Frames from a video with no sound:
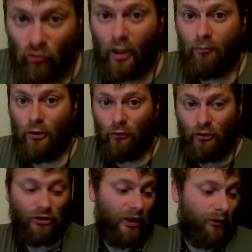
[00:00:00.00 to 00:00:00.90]
Right, note
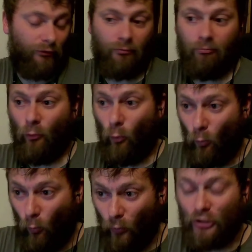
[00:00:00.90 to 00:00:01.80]
to self,
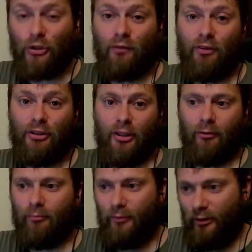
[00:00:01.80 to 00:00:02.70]
when you do a
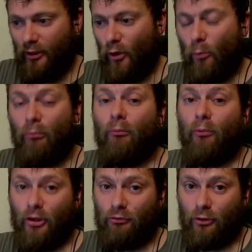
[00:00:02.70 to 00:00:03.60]
video,
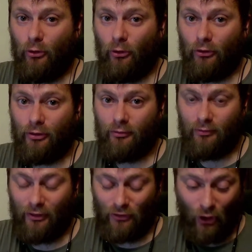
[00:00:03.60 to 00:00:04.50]
press record.
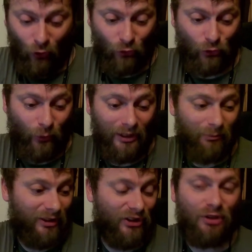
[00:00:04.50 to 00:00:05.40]
That's a whole
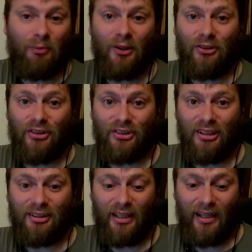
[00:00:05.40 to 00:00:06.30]
20-minute spill I just
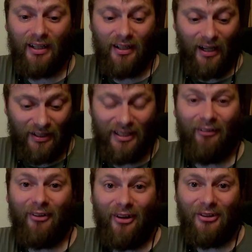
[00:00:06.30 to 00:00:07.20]
did there, and
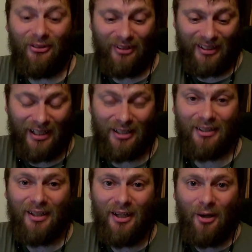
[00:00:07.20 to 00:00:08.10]
now I've got to do it again.
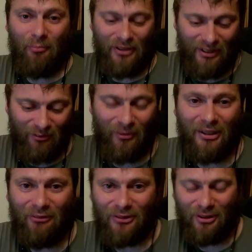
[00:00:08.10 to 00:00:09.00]
But never mind,
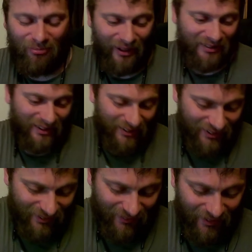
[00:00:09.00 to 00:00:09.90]
it was a good
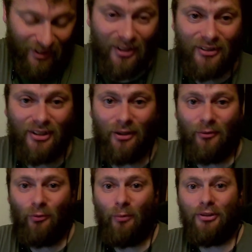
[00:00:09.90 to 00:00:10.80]
practice.
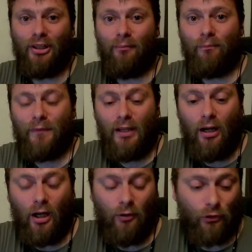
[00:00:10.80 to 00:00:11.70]
So, what we're doing,
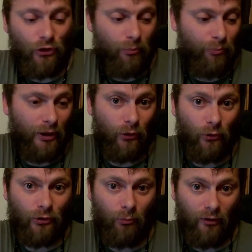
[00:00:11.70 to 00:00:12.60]
I'm going to
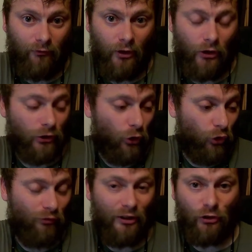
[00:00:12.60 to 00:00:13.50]
build my first
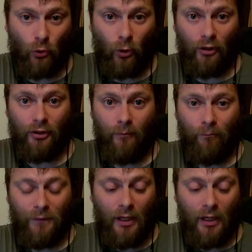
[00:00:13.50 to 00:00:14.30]
long-range quad,